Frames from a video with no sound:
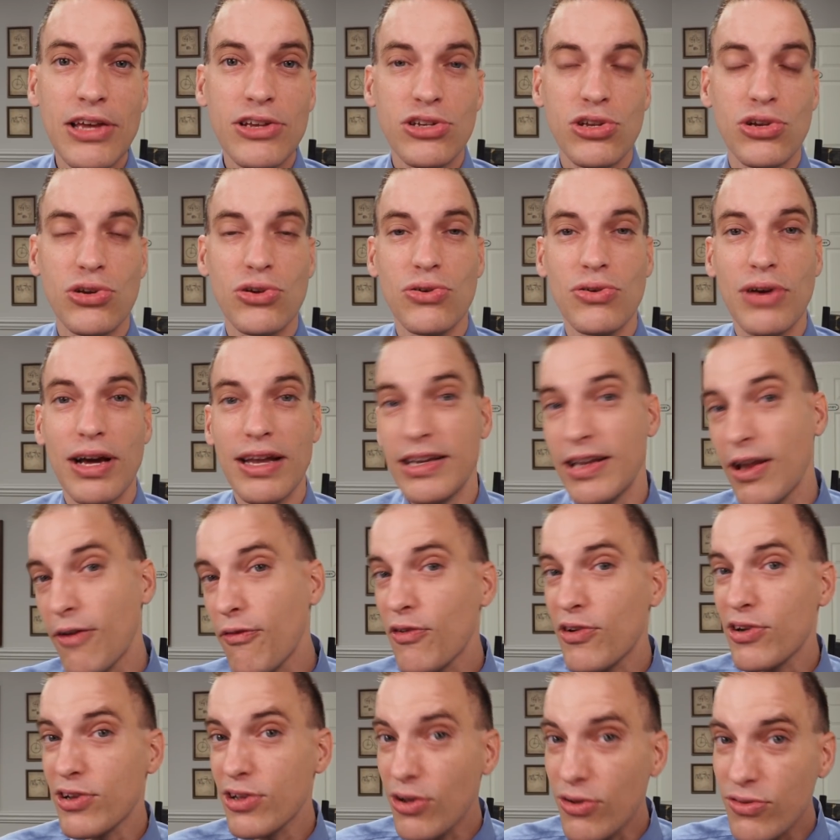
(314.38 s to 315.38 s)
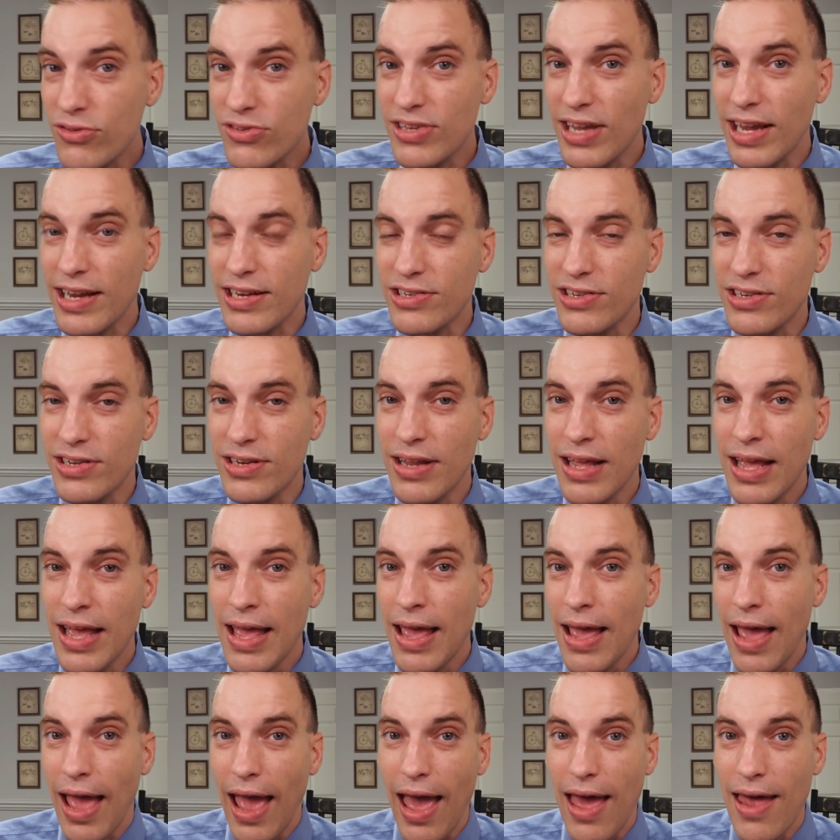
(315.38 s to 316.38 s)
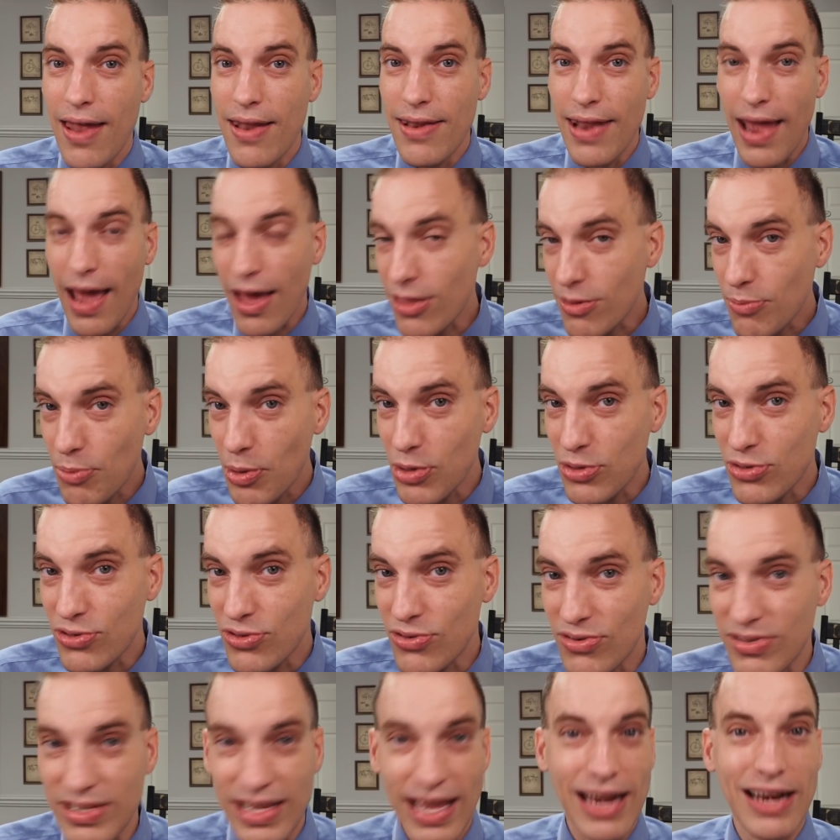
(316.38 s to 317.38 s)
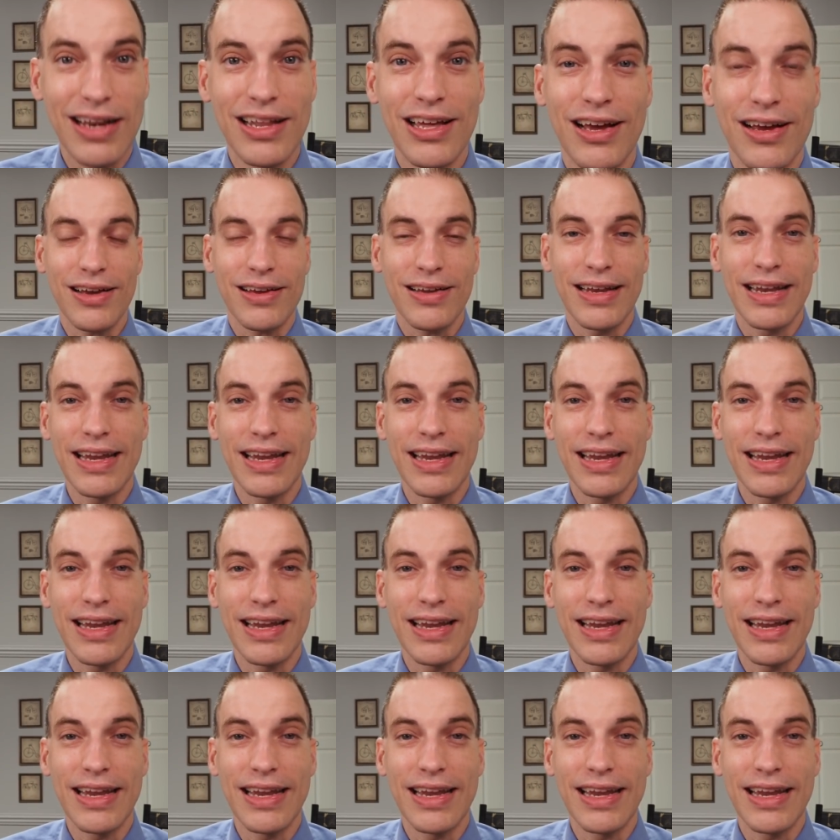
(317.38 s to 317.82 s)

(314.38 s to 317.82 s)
to a different code section. And now the poster is out of luck